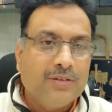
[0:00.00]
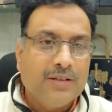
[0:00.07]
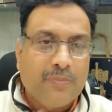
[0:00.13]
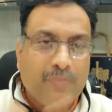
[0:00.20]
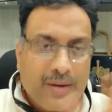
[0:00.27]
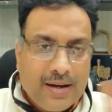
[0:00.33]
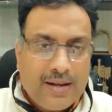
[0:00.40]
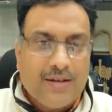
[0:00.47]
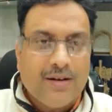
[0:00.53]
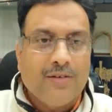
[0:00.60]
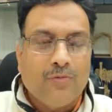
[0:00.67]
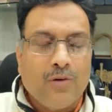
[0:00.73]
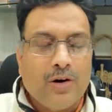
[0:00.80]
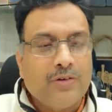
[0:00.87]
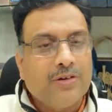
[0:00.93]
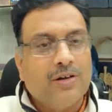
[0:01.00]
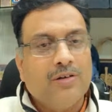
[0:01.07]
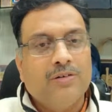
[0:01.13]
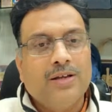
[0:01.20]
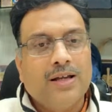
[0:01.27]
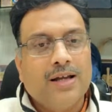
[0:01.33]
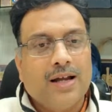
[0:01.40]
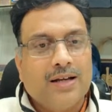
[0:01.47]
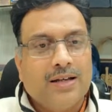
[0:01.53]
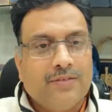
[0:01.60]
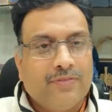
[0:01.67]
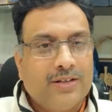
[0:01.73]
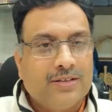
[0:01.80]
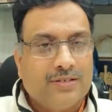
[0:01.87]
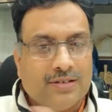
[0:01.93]
depending on what you are looking at,
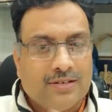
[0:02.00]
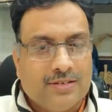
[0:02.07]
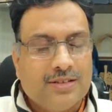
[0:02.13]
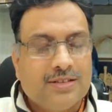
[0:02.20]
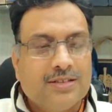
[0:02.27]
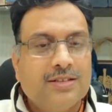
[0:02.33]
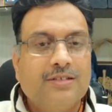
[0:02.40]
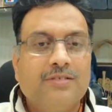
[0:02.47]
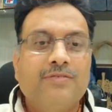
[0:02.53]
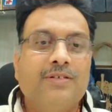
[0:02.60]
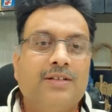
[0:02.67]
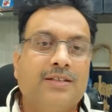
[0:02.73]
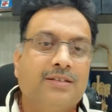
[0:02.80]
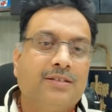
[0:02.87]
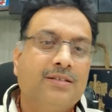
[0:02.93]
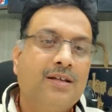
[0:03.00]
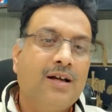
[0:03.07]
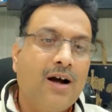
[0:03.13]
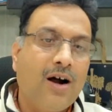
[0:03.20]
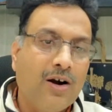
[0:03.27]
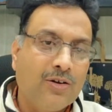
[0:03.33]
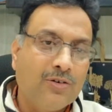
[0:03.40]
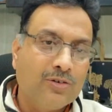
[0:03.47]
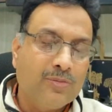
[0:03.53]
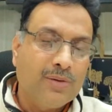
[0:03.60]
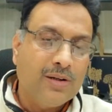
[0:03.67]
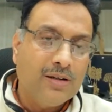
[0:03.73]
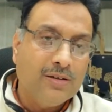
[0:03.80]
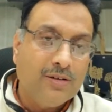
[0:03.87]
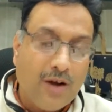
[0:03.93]
if it is a recessive, it is
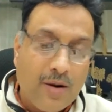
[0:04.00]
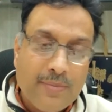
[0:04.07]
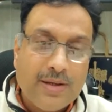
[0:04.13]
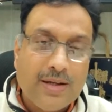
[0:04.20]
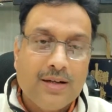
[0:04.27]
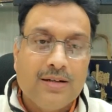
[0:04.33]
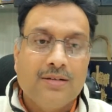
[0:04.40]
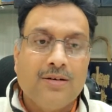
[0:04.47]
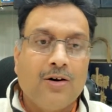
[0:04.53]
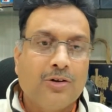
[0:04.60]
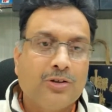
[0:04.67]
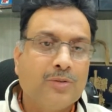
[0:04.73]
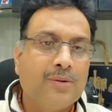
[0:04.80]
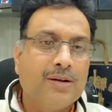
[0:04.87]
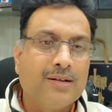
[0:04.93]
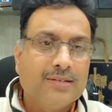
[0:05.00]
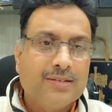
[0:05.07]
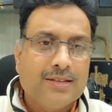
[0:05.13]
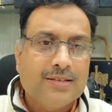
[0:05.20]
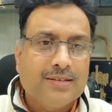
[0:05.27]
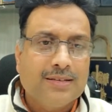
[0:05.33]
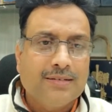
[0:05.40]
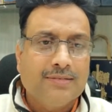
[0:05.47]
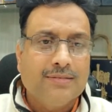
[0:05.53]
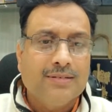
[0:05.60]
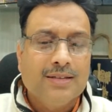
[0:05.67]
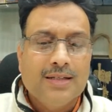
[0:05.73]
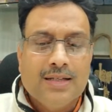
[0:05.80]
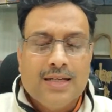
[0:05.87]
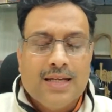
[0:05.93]
autosomal dominant, autosomal recessive,
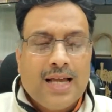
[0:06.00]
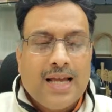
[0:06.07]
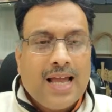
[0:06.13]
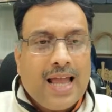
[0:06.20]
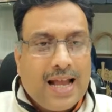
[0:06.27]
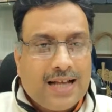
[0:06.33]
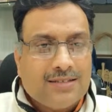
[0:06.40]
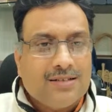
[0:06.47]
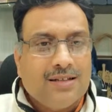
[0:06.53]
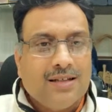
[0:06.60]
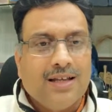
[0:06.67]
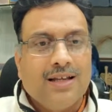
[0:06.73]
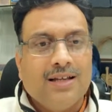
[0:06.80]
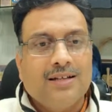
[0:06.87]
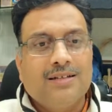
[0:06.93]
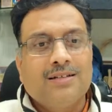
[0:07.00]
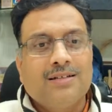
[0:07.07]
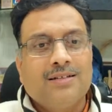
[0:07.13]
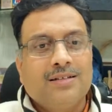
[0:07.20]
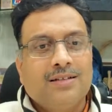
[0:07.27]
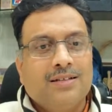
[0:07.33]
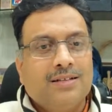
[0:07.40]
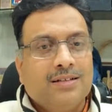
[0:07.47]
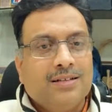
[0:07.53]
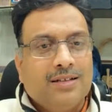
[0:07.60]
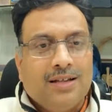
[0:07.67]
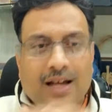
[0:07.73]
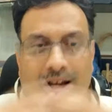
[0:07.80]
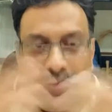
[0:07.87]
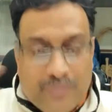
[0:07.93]
X-linked,
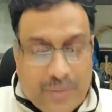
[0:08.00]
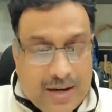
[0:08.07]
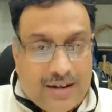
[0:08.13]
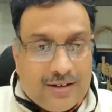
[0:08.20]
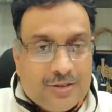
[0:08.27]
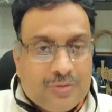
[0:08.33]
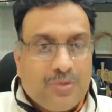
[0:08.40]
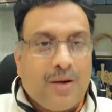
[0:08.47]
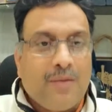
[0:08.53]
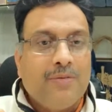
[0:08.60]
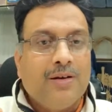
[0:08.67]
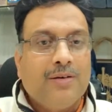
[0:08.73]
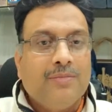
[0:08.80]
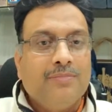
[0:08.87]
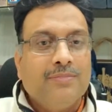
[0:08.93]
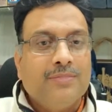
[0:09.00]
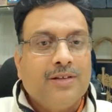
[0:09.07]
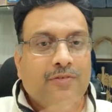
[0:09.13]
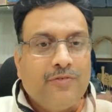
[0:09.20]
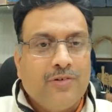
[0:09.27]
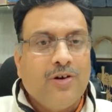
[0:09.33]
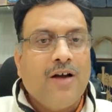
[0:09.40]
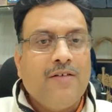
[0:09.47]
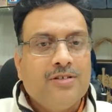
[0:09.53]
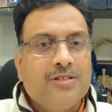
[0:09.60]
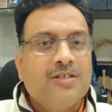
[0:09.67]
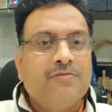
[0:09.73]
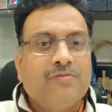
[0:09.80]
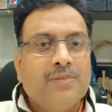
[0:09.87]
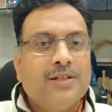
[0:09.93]
and penetrance problem. If you have this
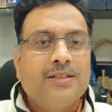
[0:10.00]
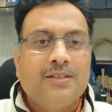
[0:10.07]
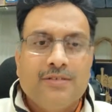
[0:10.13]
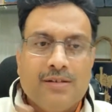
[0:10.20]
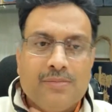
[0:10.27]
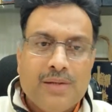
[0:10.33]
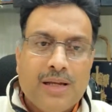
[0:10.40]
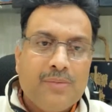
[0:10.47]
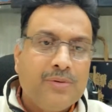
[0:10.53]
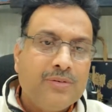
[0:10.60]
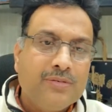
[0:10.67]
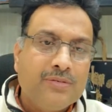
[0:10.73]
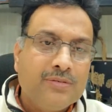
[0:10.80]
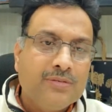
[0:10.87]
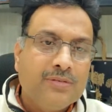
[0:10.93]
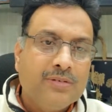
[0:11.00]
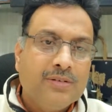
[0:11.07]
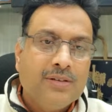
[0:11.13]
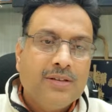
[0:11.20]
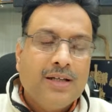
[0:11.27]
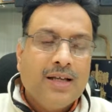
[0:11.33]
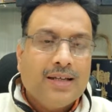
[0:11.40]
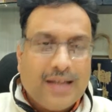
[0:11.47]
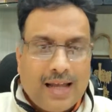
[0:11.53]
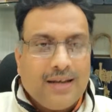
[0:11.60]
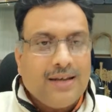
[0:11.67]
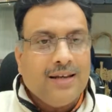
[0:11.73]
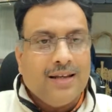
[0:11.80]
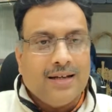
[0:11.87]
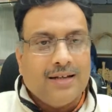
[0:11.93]
information, you'll be able to
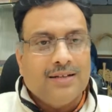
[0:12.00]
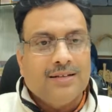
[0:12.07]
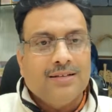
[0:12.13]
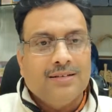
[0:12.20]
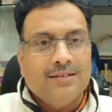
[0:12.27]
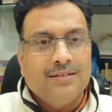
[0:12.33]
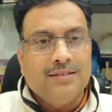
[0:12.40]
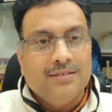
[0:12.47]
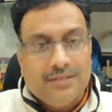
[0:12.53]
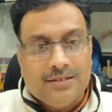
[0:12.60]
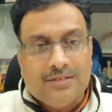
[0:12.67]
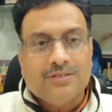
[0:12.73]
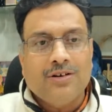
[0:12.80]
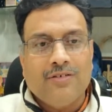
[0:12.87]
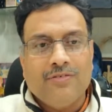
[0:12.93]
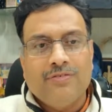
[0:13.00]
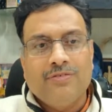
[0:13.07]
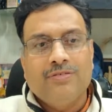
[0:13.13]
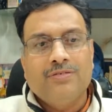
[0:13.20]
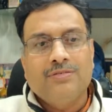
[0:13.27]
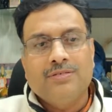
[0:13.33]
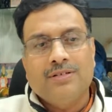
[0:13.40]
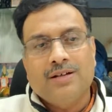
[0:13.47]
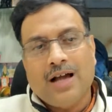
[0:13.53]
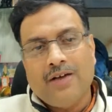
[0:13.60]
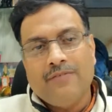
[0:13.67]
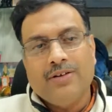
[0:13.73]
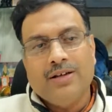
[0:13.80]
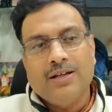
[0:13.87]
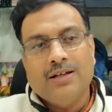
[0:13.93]
calculate the risk of
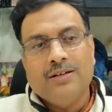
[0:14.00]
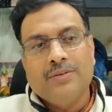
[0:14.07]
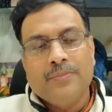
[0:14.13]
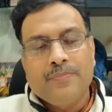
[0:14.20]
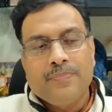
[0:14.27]
having